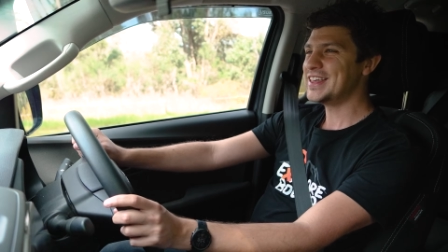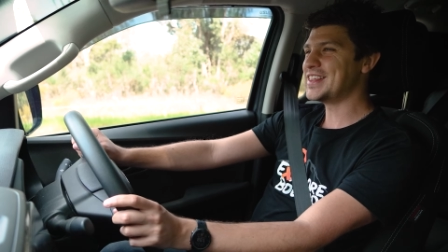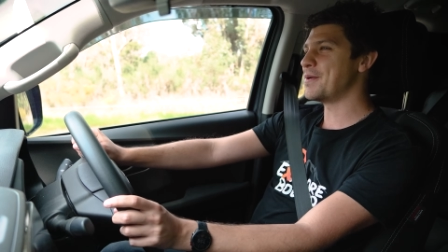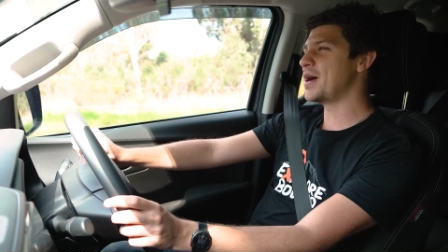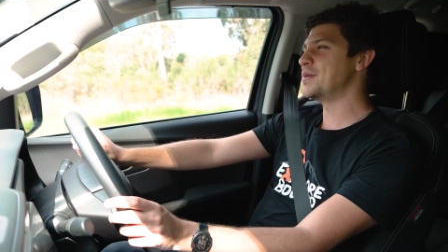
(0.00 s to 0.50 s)

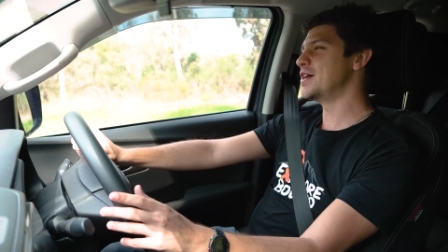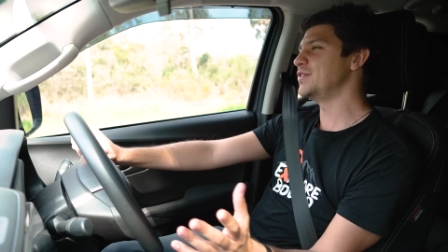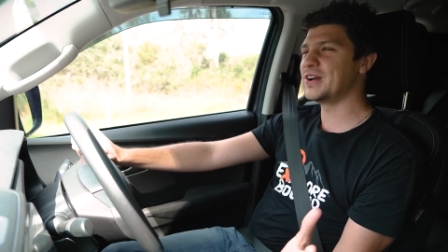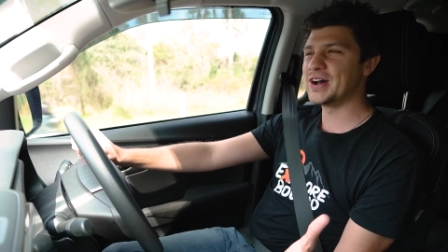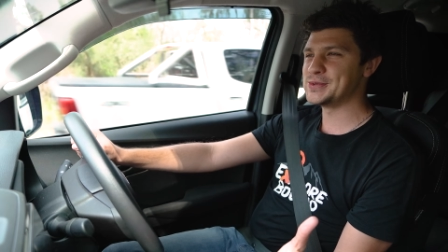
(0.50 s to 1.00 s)
That way, whenever
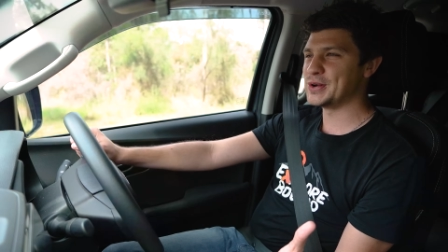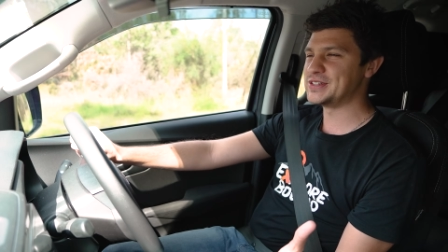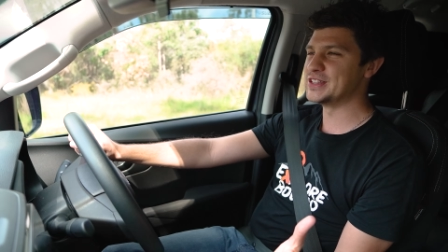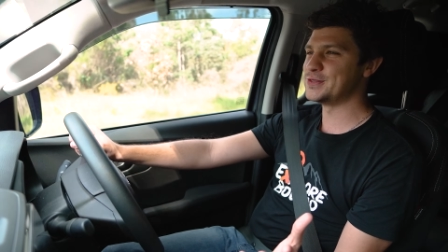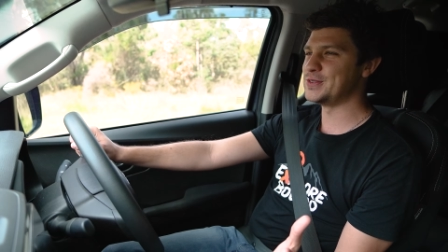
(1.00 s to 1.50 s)
you guys are
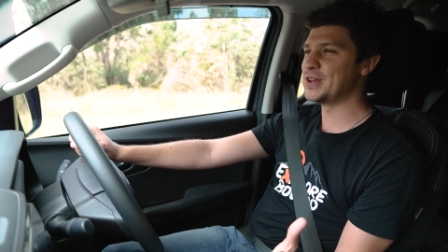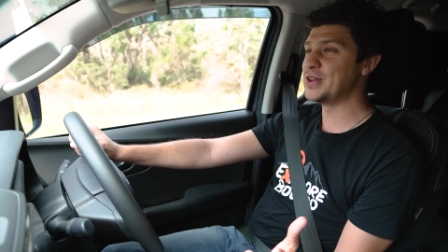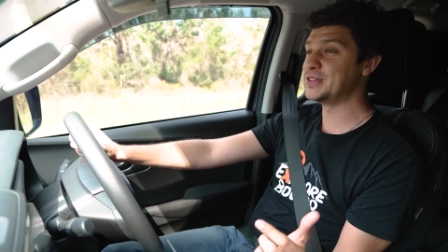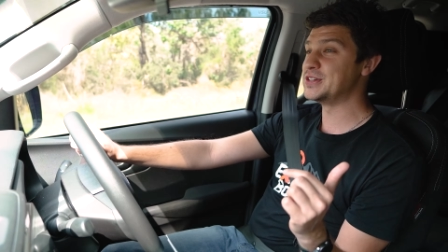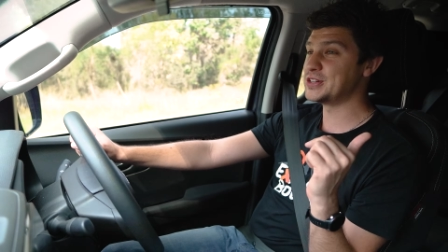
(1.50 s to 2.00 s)
watching this video,
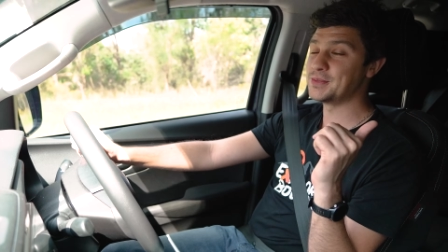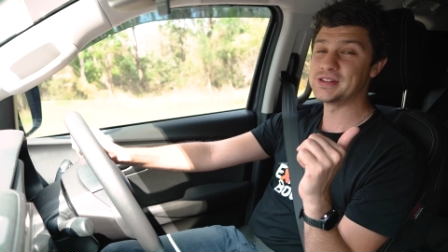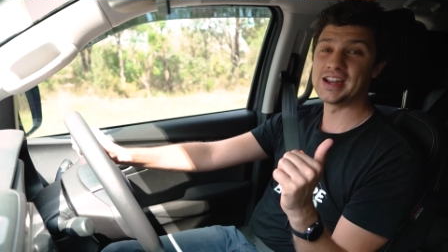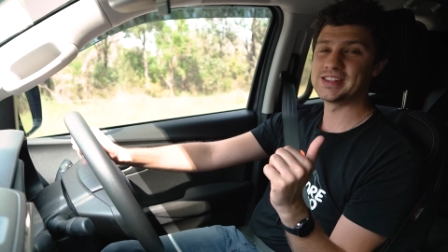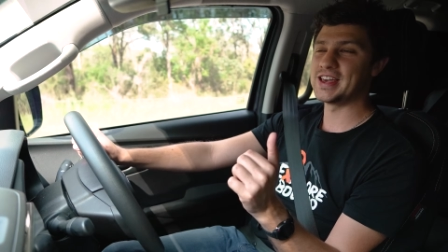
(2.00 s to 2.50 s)
you can jump
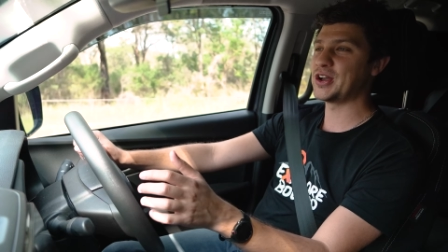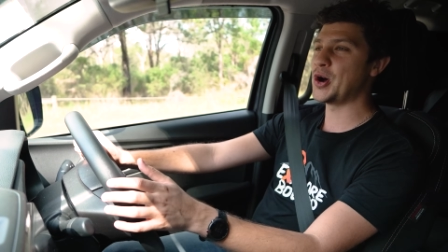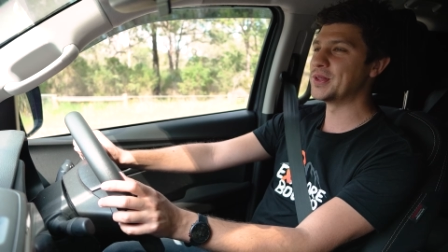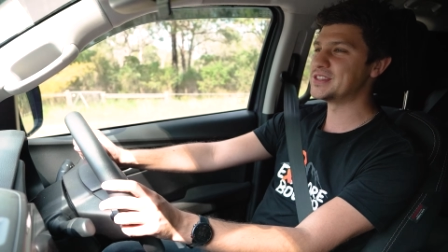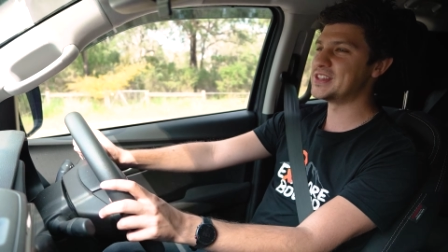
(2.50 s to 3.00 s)
down to that
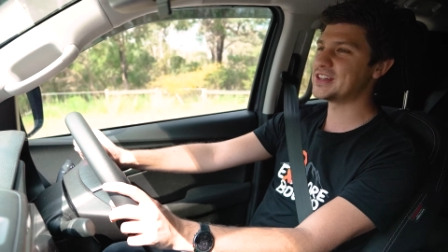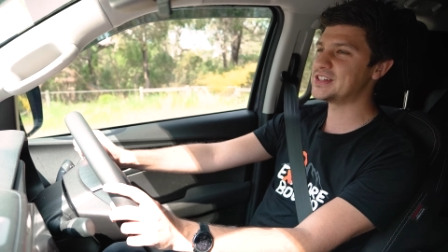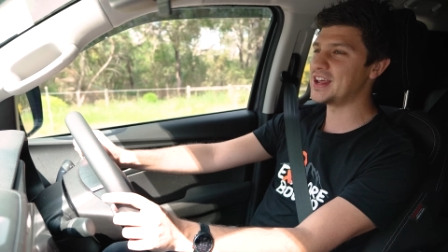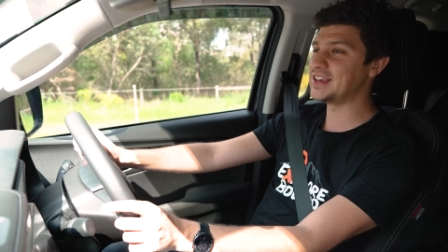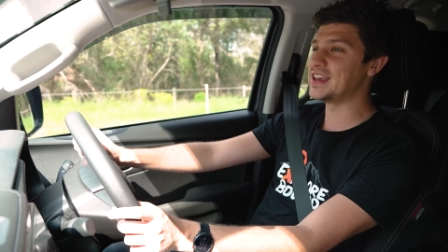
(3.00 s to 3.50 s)
comment
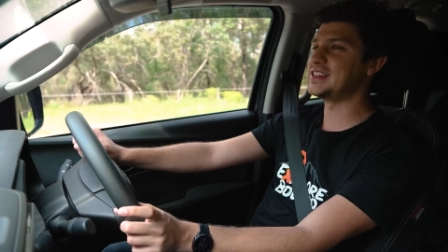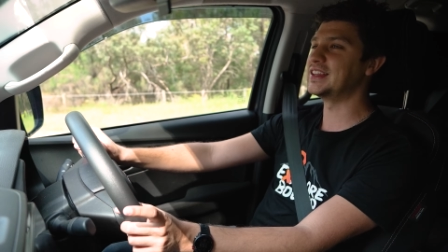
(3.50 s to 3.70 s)
section and get the